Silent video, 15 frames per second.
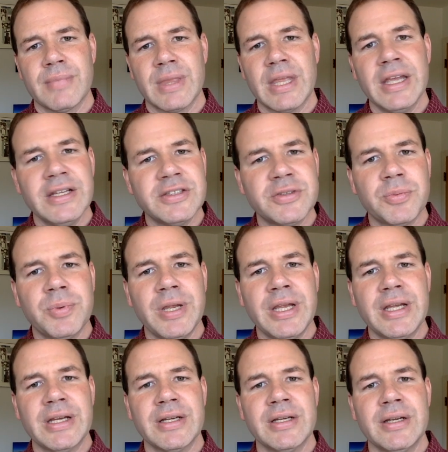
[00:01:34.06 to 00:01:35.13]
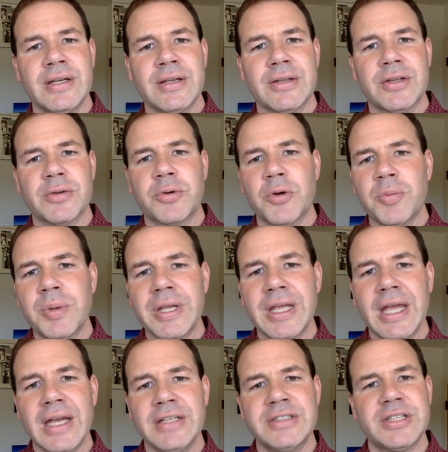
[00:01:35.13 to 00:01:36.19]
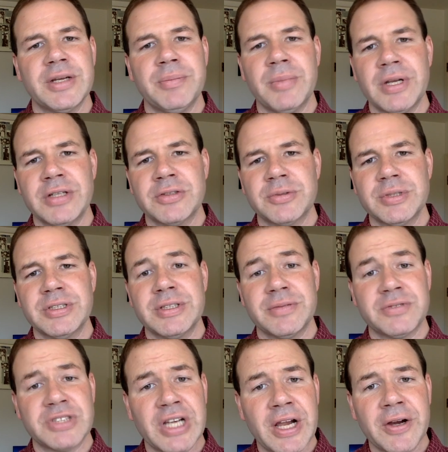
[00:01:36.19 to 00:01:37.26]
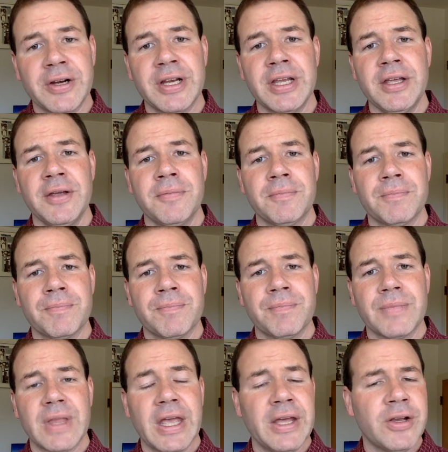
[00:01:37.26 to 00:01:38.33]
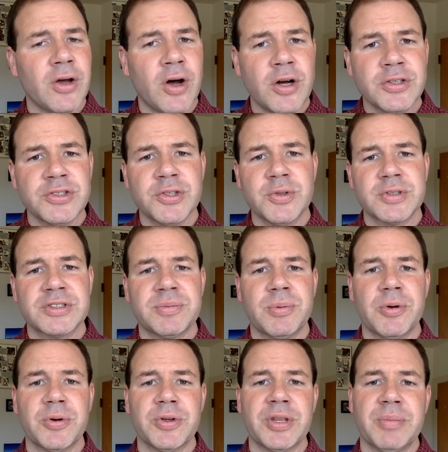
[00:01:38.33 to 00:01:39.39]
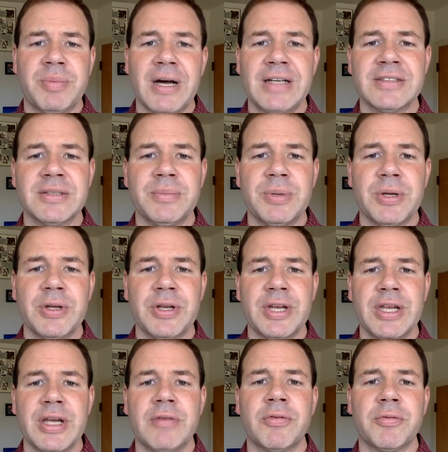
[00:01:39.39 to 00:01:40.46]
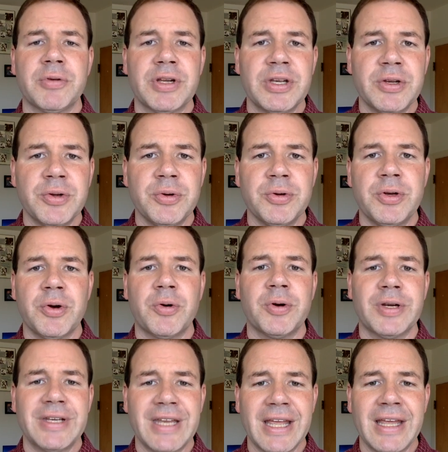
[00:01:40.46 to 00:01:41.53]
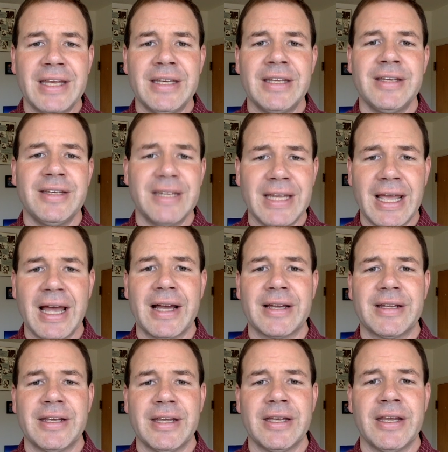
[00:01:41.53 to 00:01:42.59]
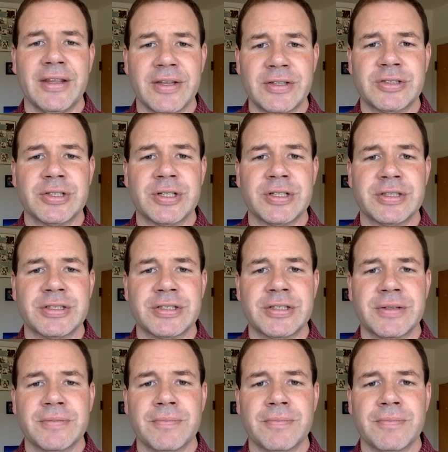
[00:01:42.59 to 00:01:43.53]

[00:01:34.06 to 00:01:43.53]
Each week, the group engaged in ministries of charity and also explored the possibility of a renewed ordained diaconate in the church.